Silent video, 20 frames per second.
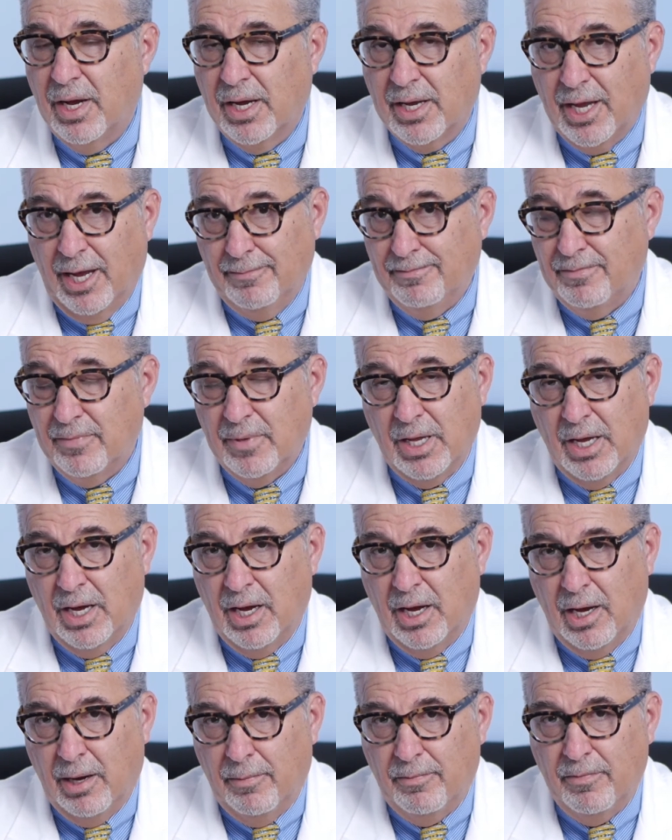Again,
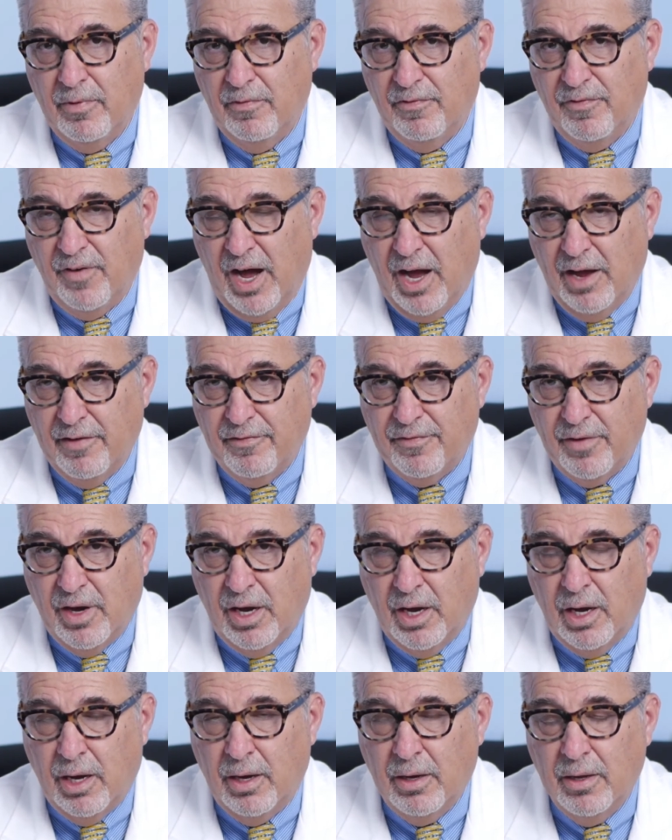uh, five
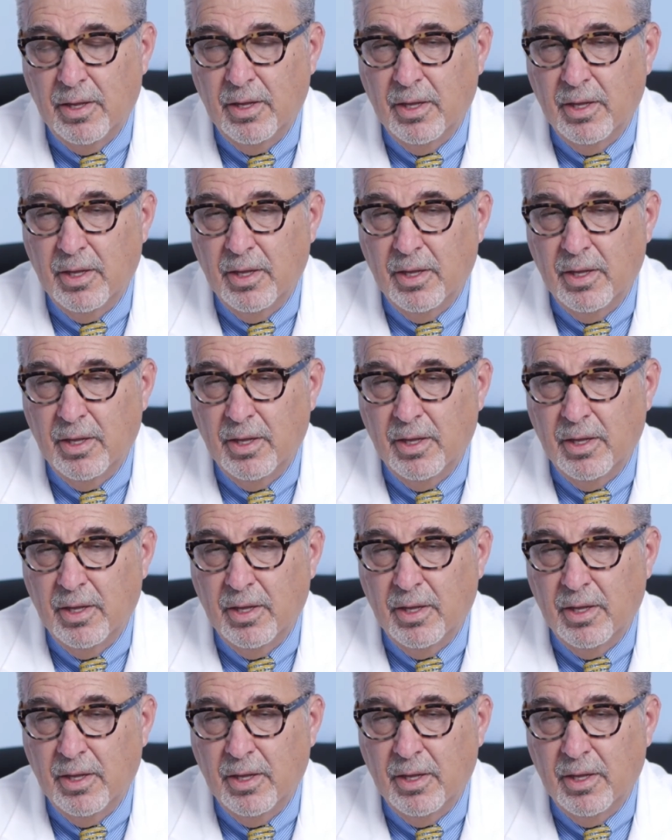uh,